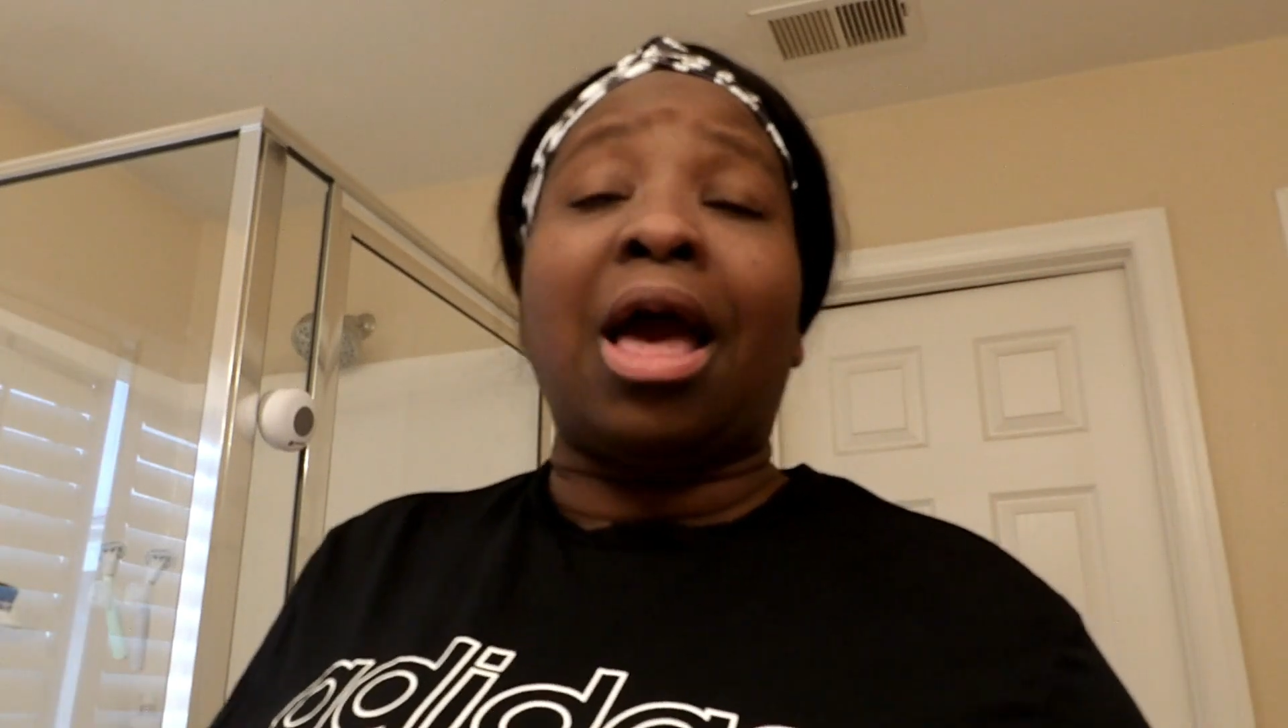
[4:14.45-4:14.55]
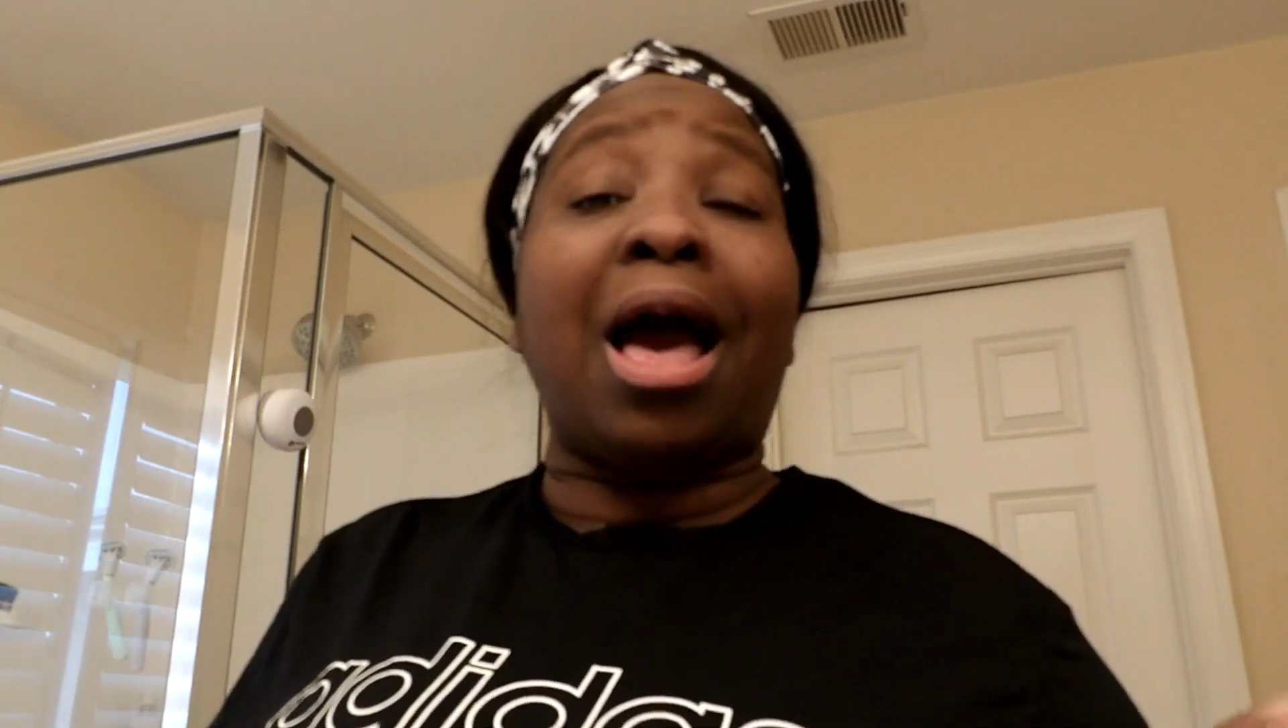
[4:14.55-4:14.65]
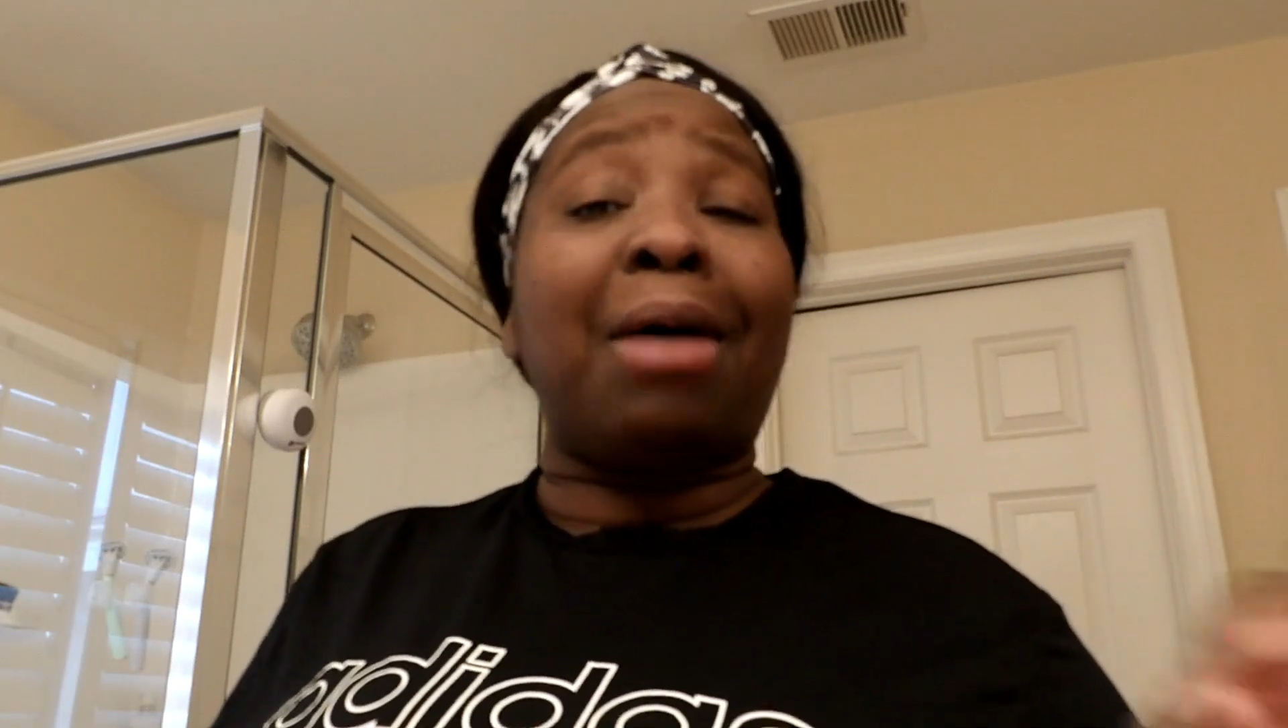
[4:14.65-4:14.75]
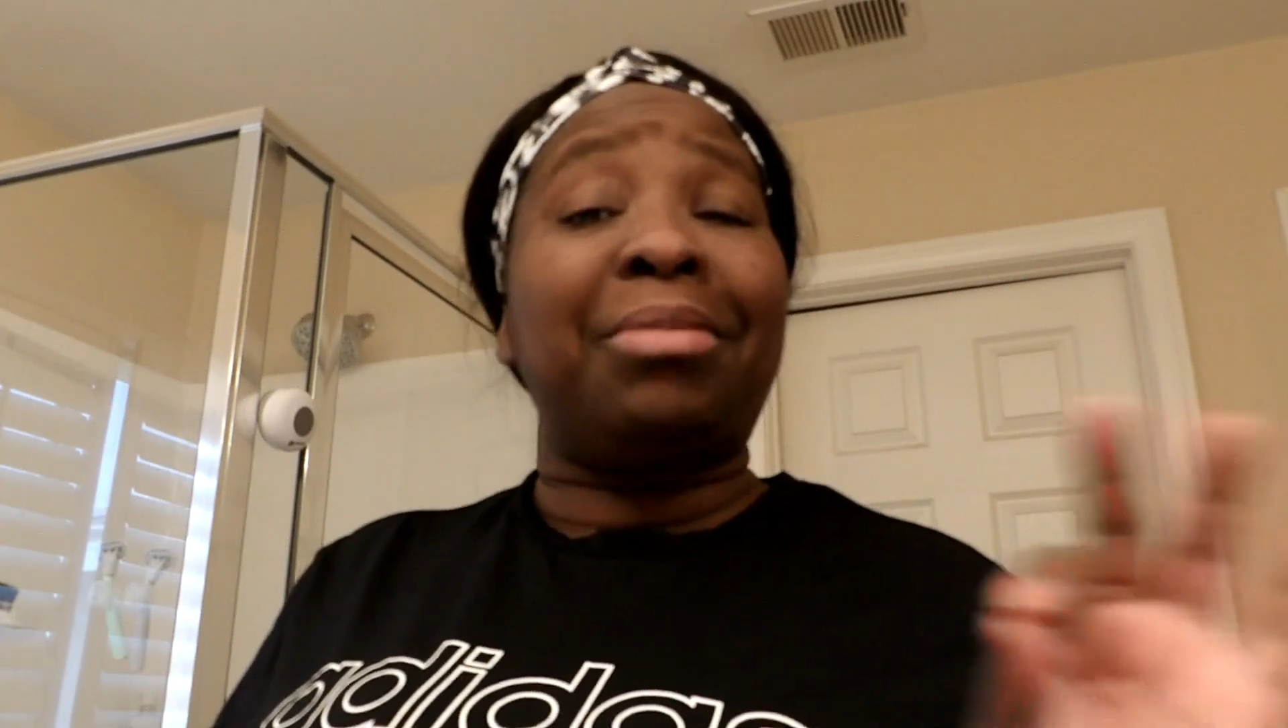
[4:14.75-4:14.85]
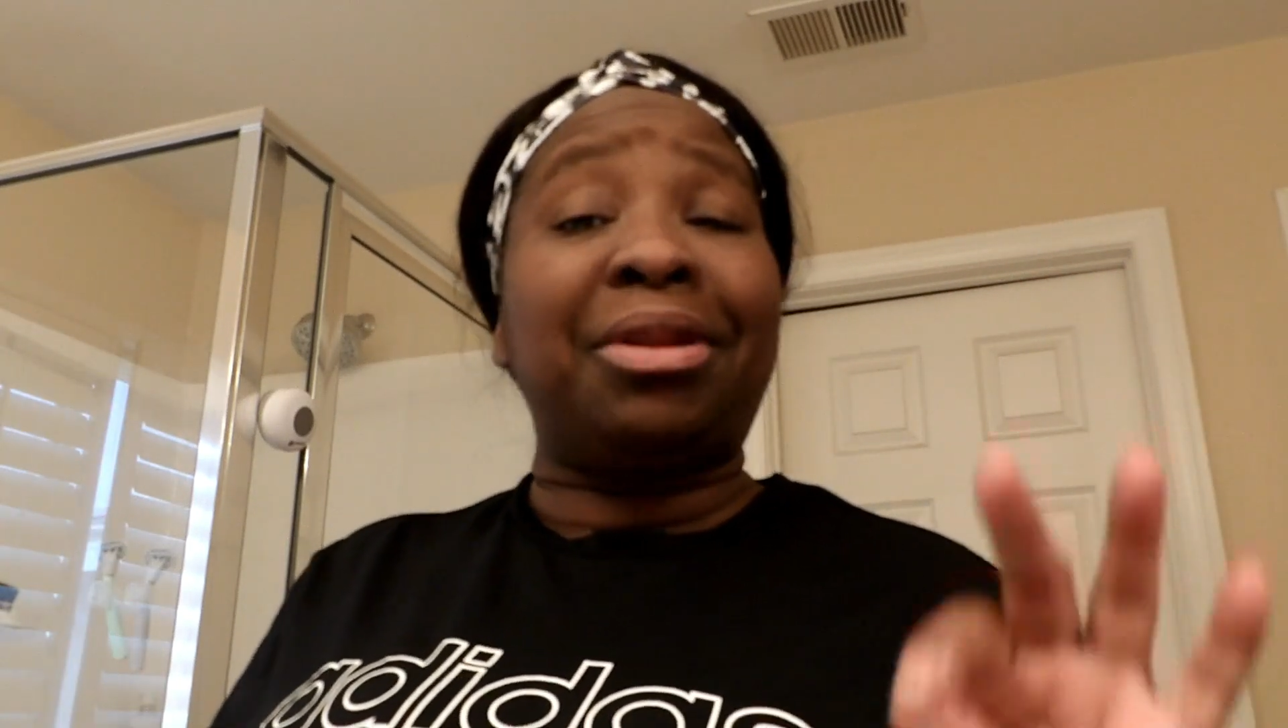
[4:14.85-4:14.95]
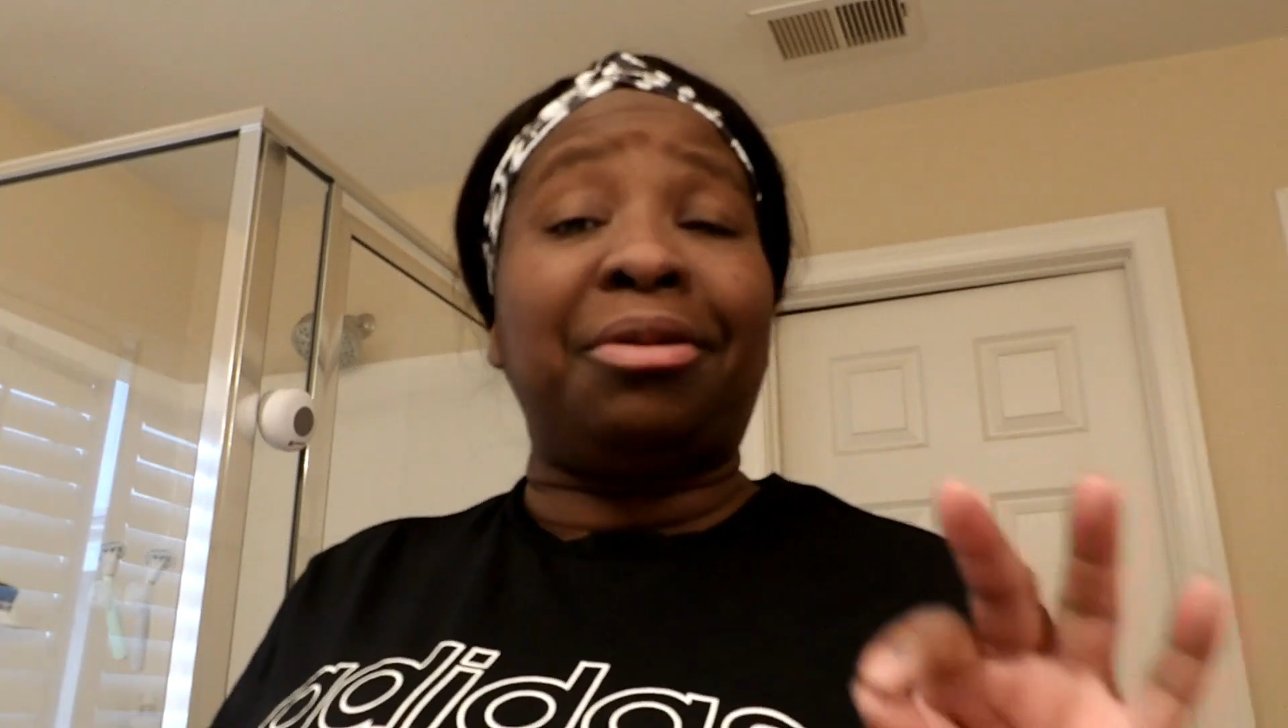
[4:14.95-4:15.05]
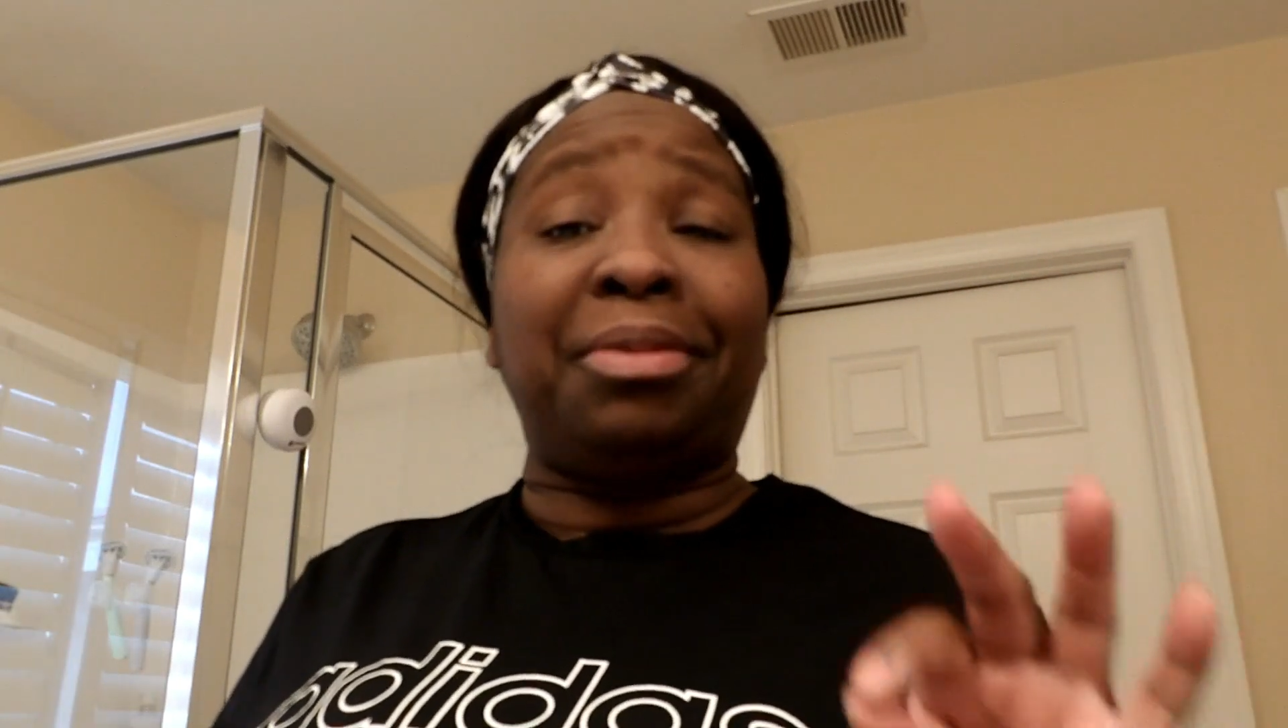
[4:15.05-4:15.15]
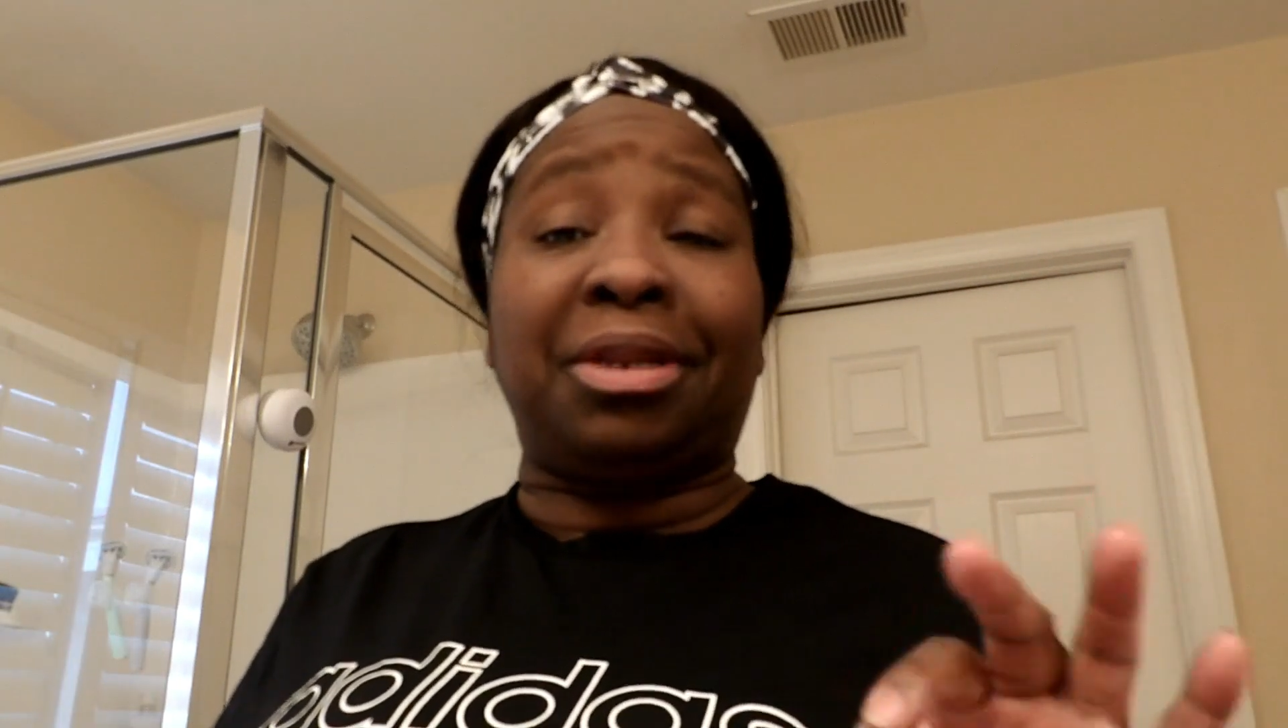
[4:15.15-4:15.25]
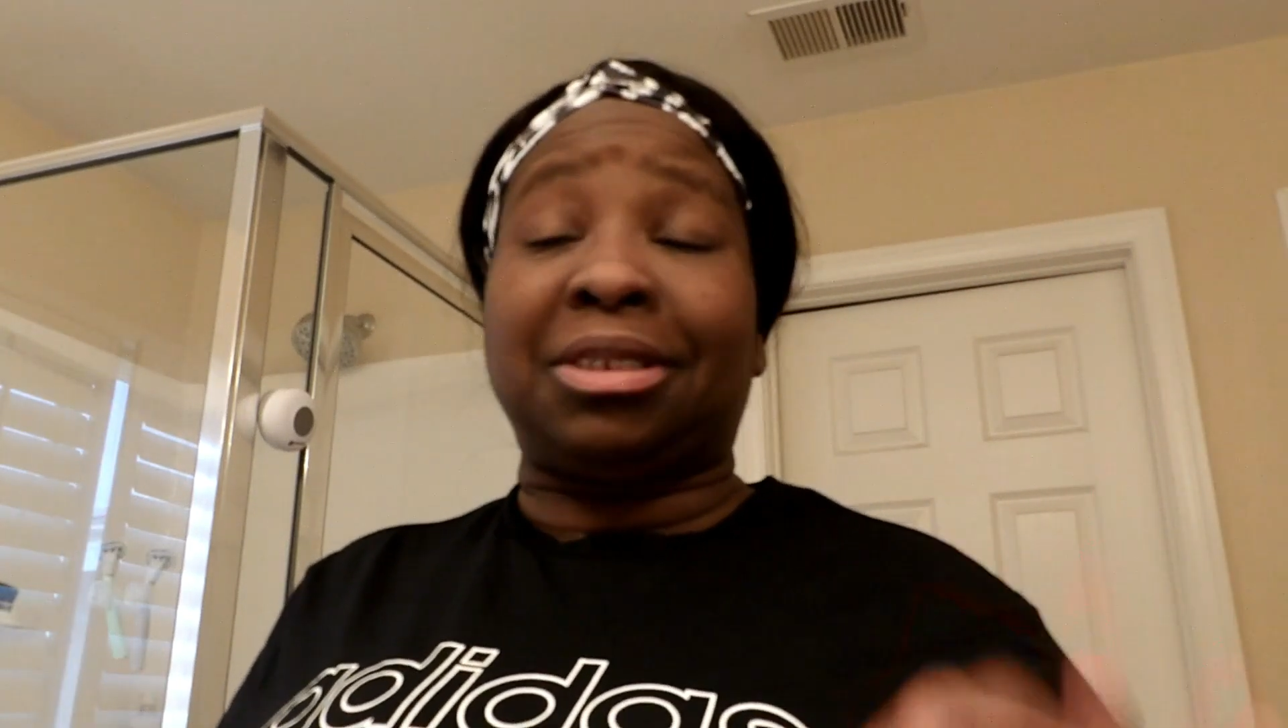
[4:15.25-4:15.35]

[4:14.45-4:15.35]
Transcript: I'm a little bit